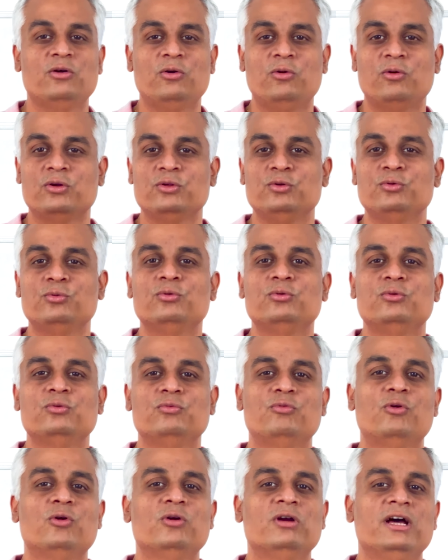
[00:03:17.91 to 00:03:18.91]
or you
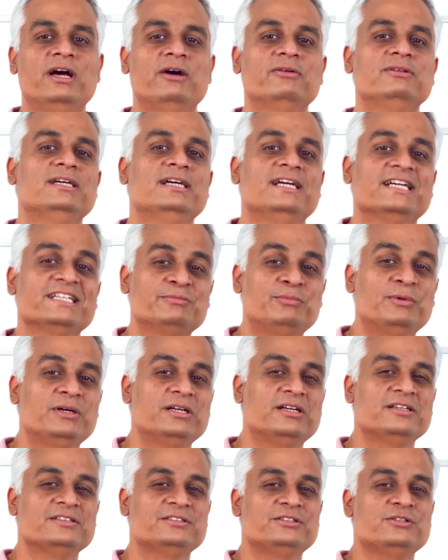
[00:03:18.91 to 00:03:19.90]
won't have the
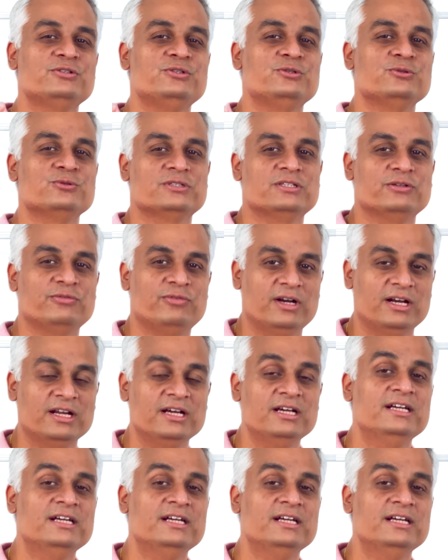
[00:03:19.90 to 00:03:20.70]
expertise to choose the fund.